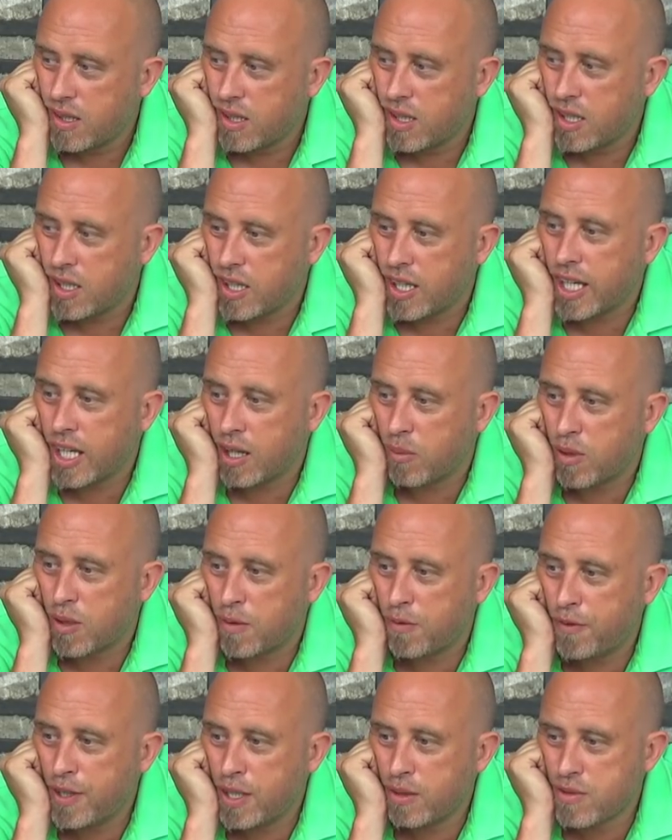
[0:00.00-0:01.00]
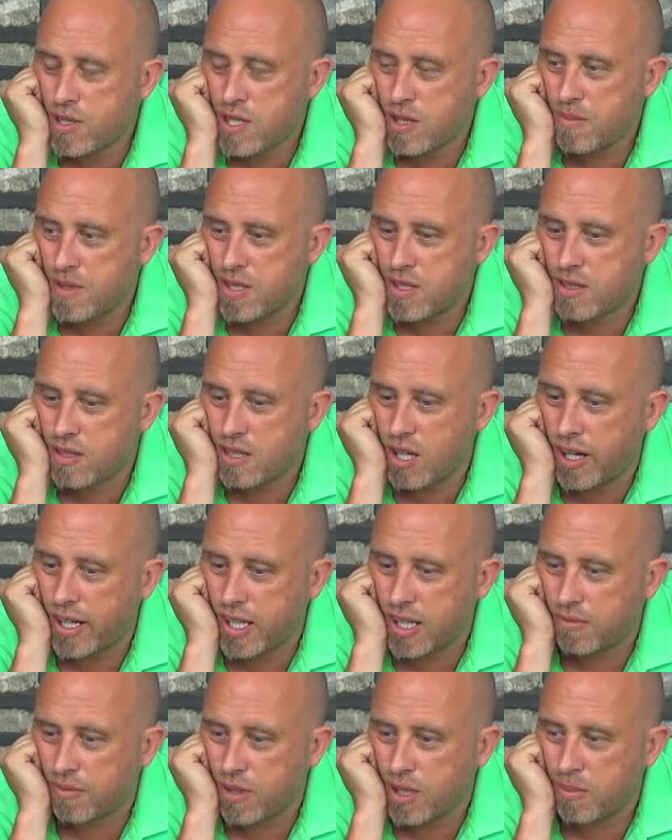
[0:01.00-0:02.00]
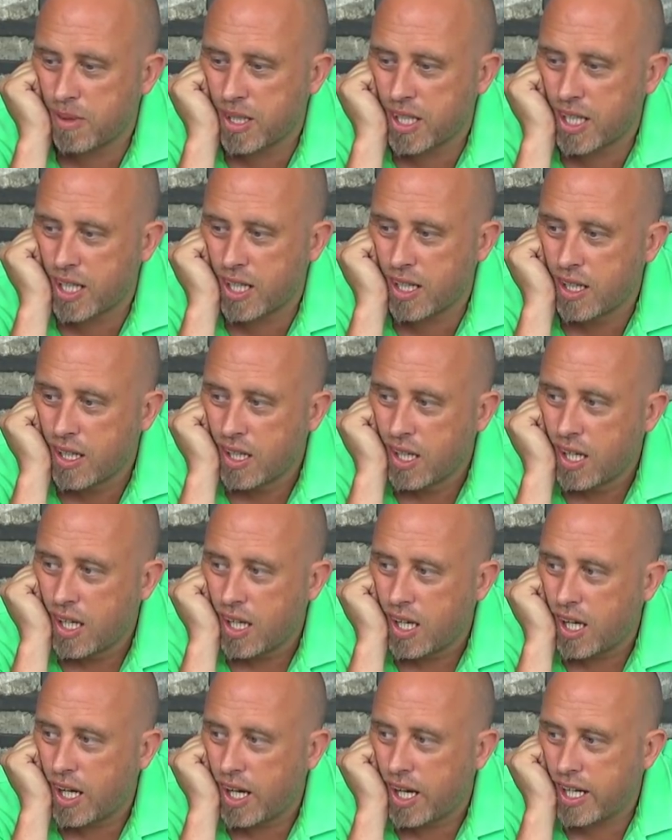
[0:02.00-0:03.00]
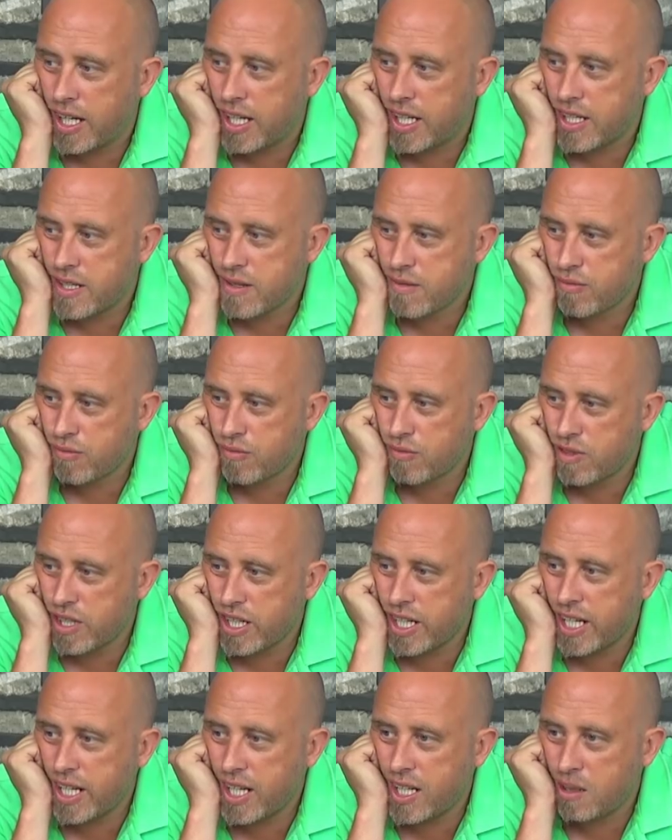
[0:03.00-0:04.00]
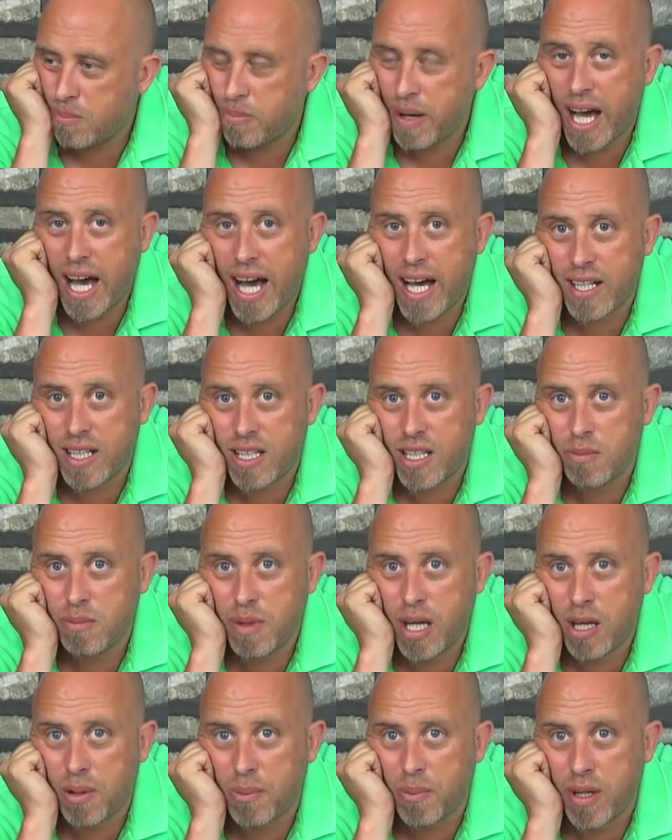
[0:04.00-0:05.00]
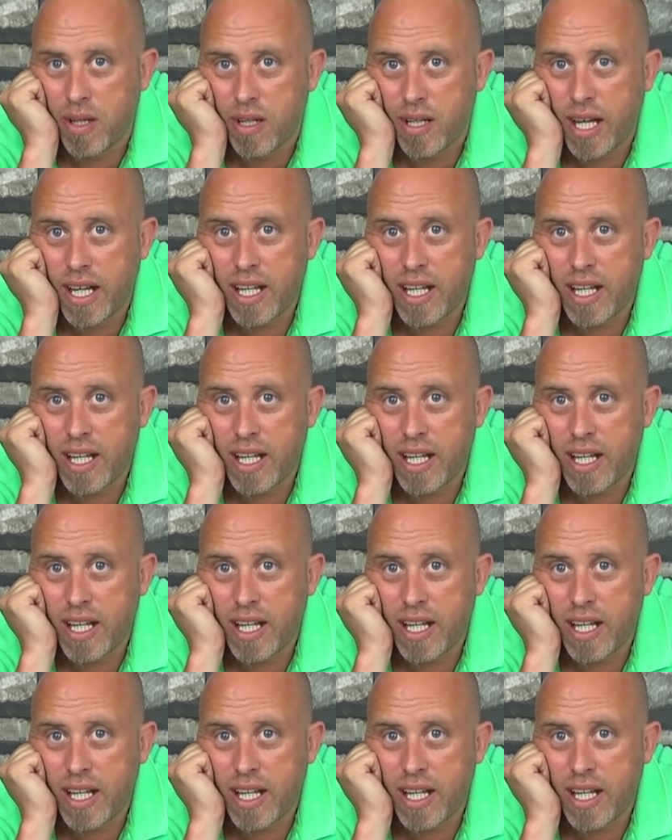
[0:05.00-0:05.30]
It would fill someone's dining room in here. It is really bad at the moment.